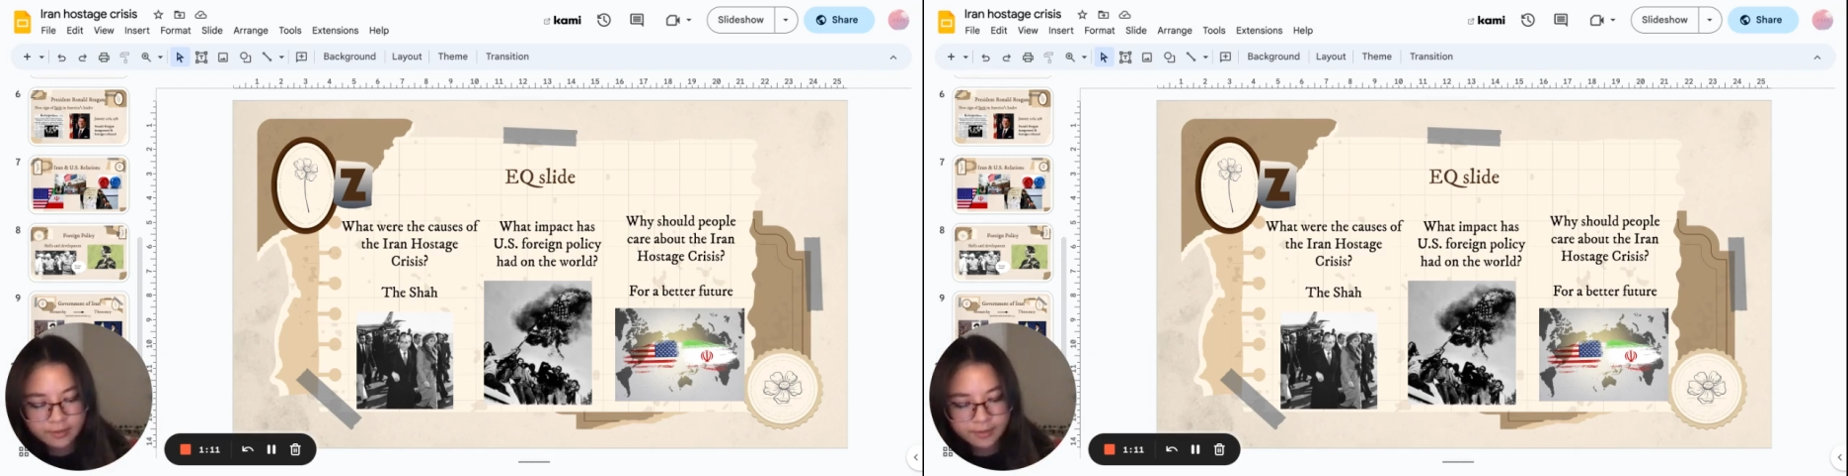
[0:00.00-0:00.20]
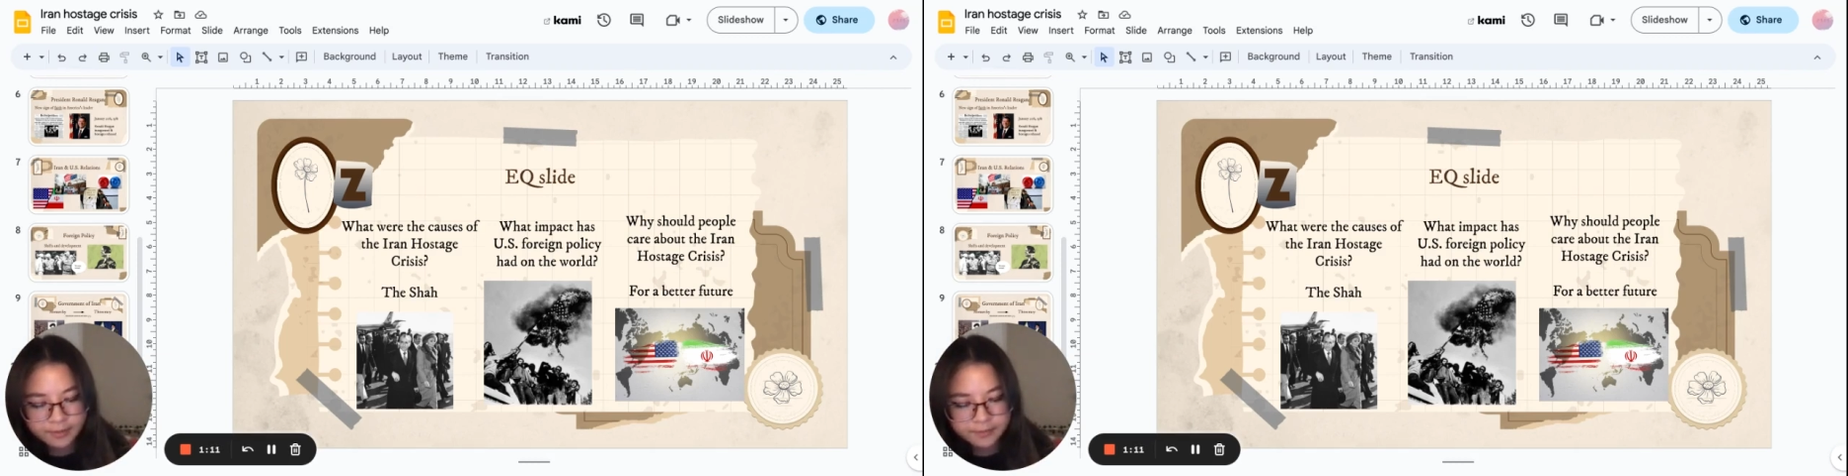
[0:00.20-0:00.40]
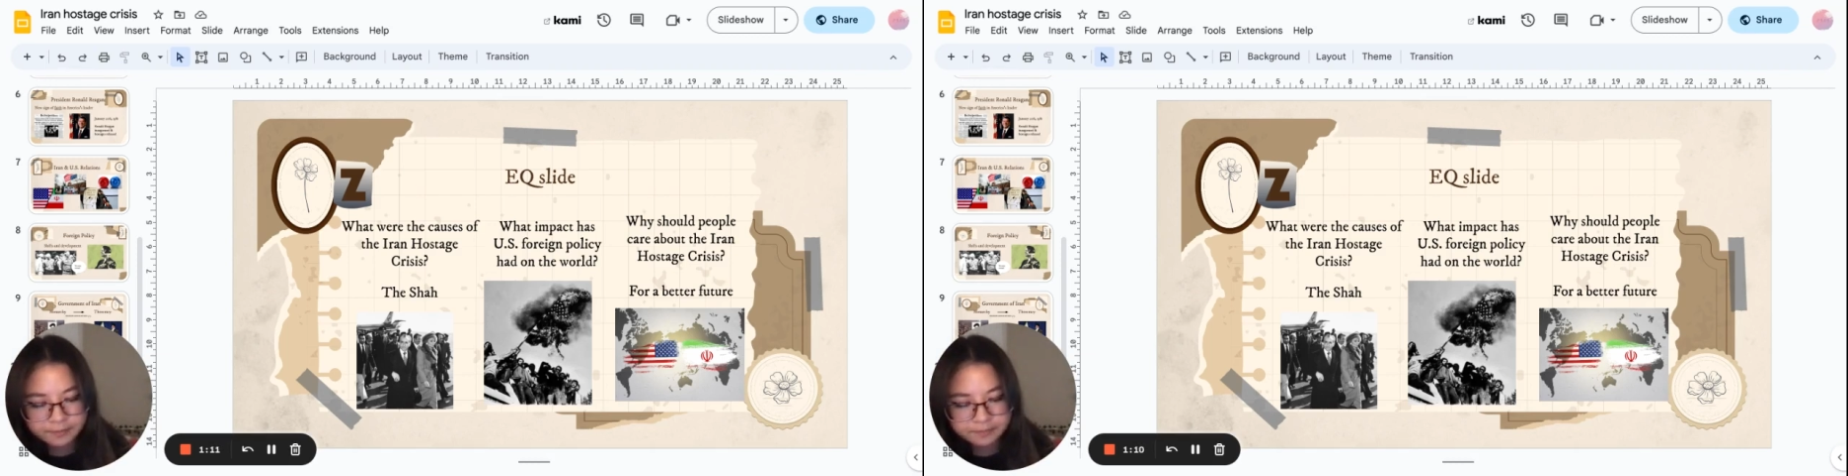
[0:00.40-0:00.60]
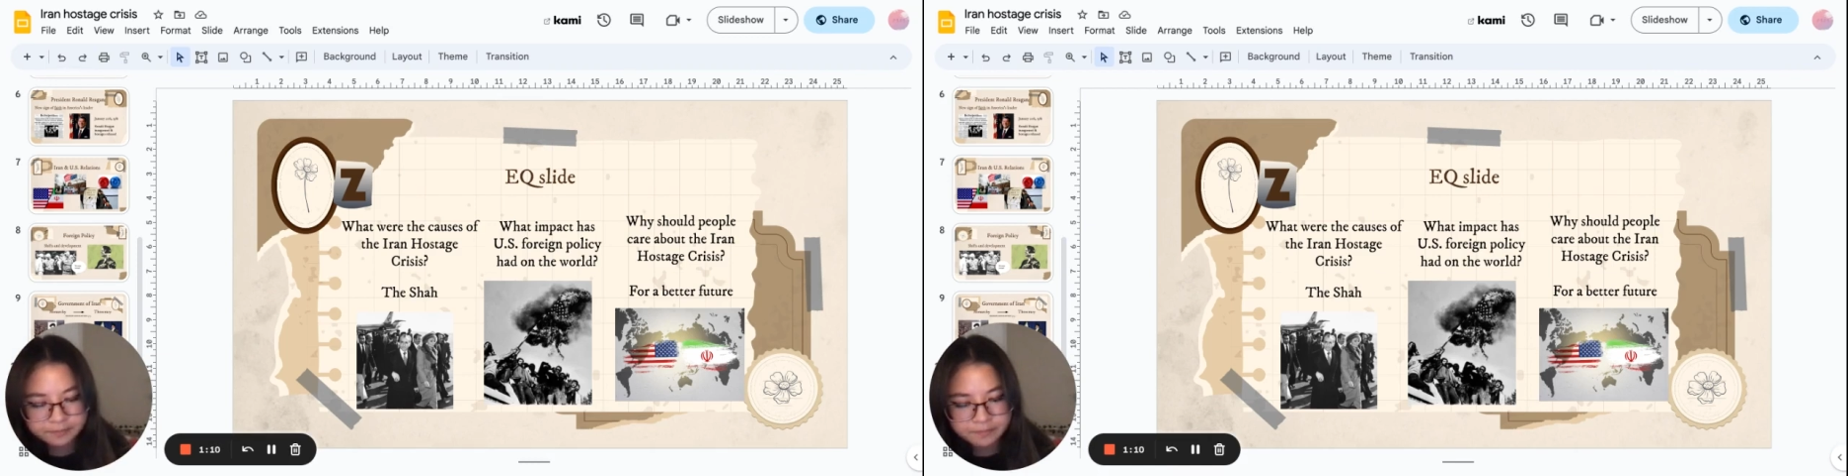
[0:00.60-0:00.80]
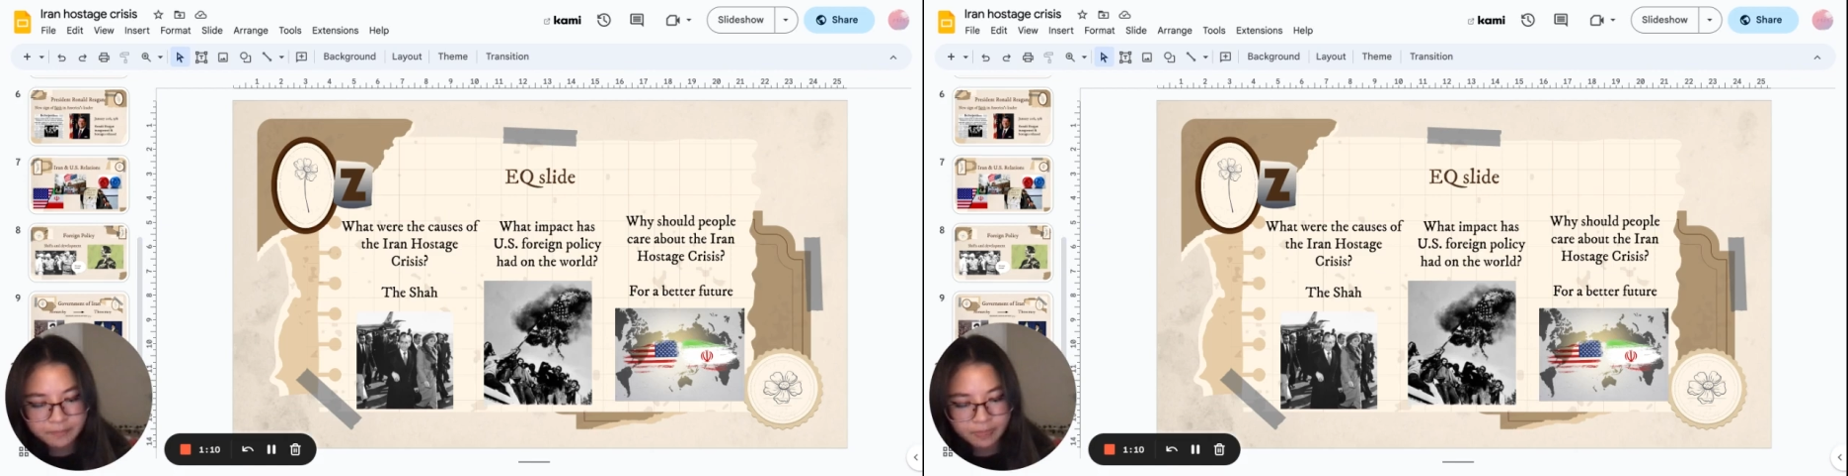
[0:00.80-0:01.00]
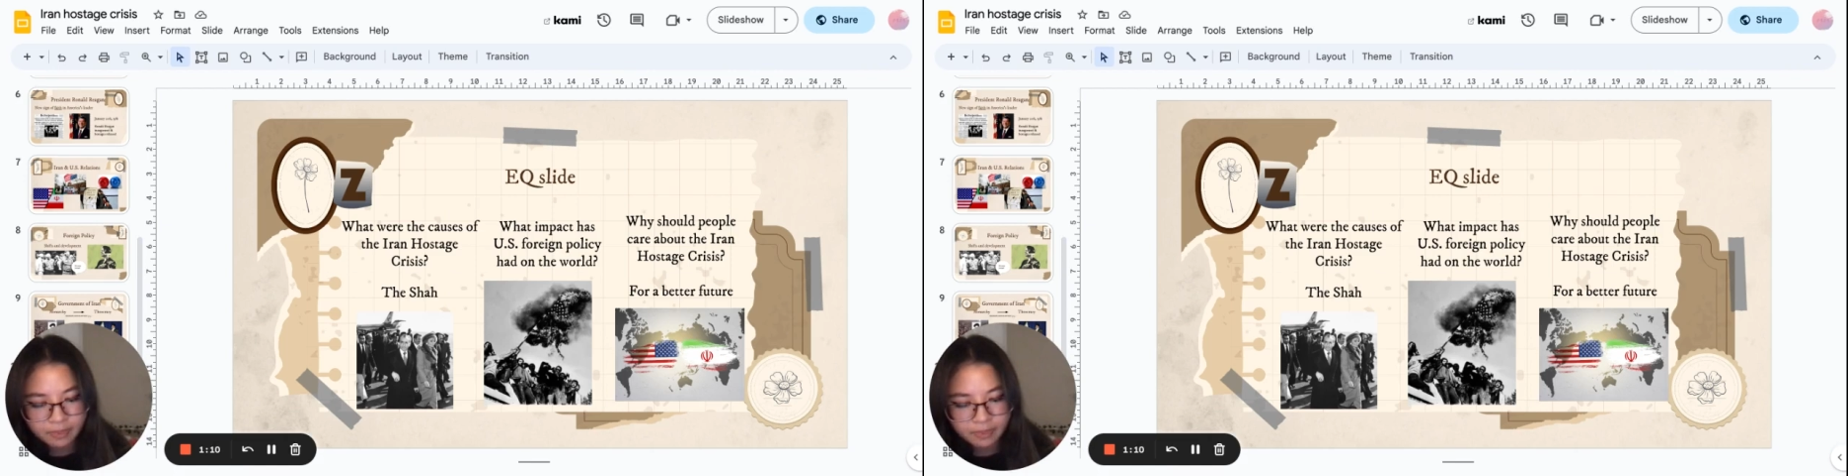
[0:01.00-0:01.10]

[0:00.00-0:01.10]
um,